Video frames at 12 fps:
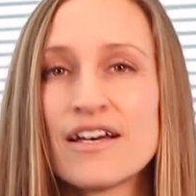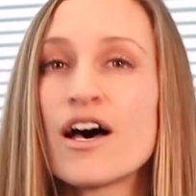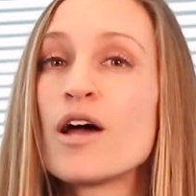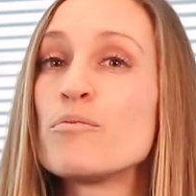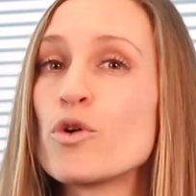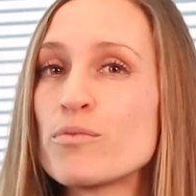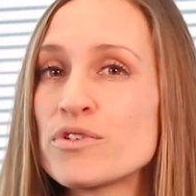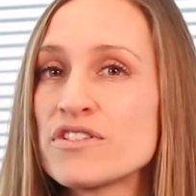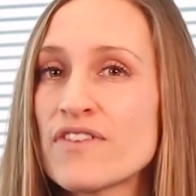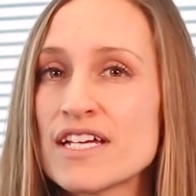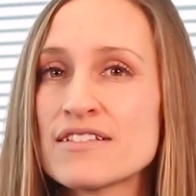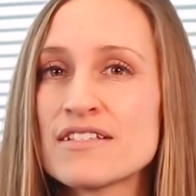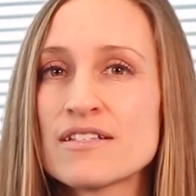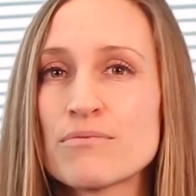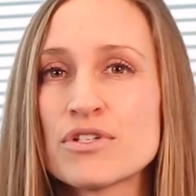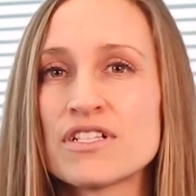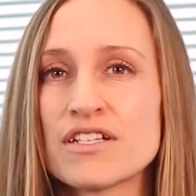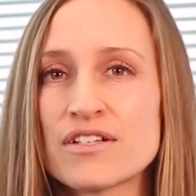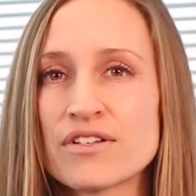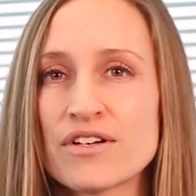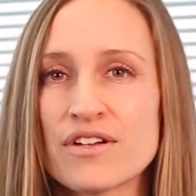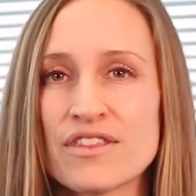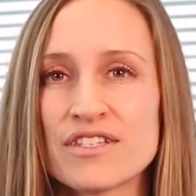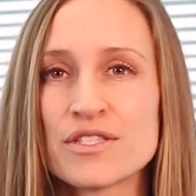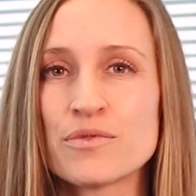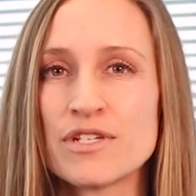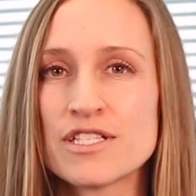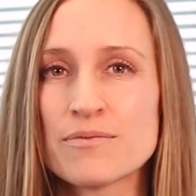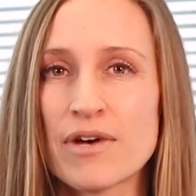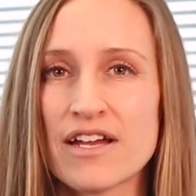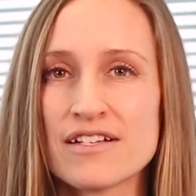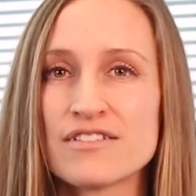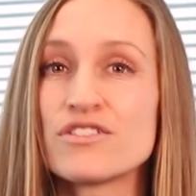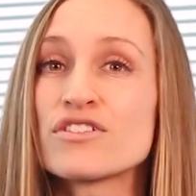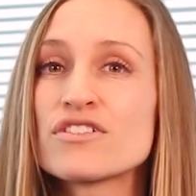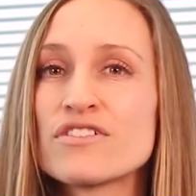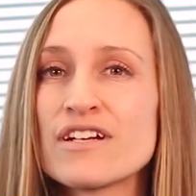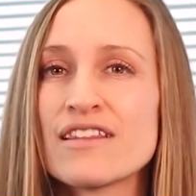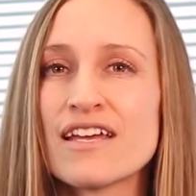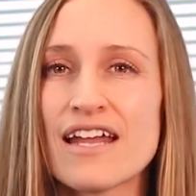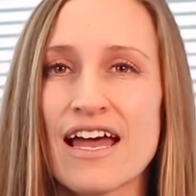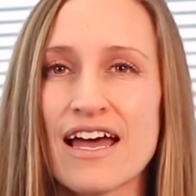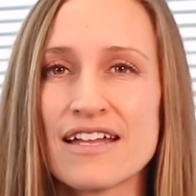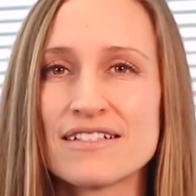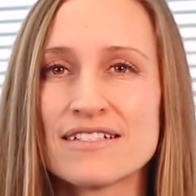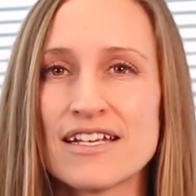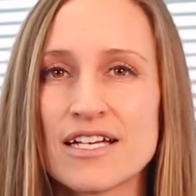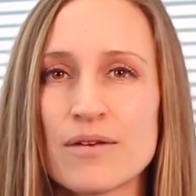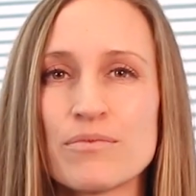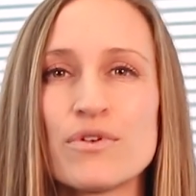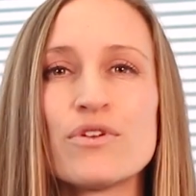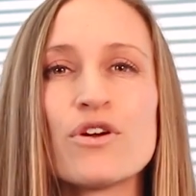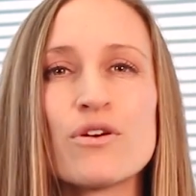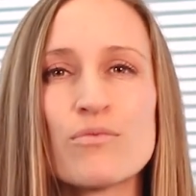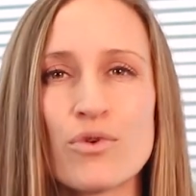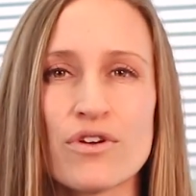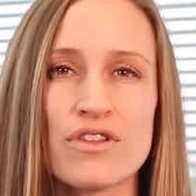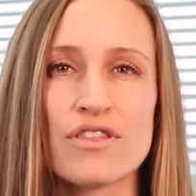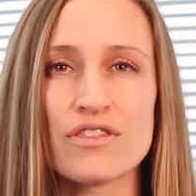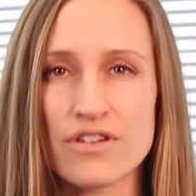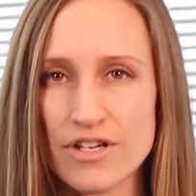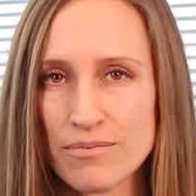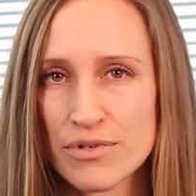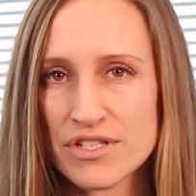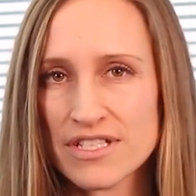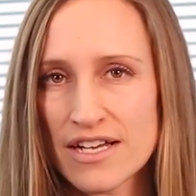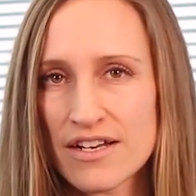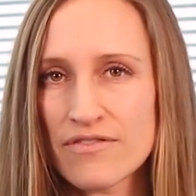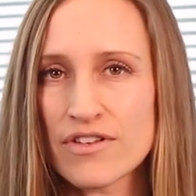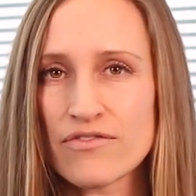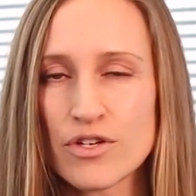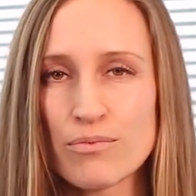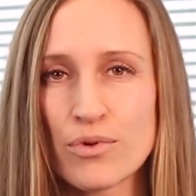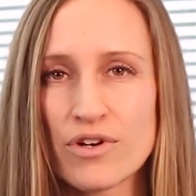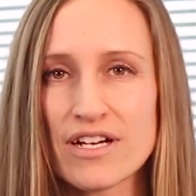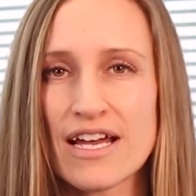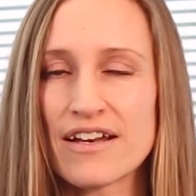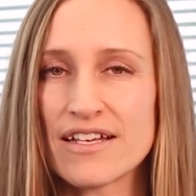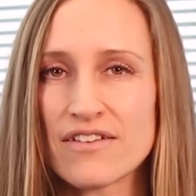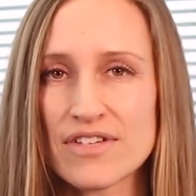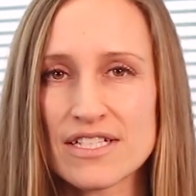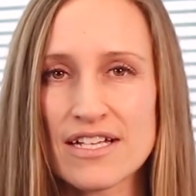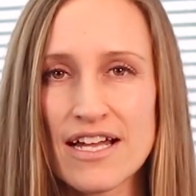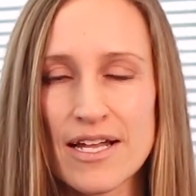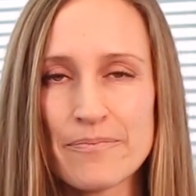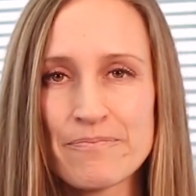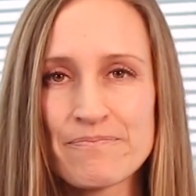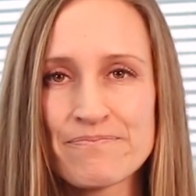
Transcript: On mobile devices in particular, the sweet spot is ensuring that ads take up no more than 30% of the viewport at a given time.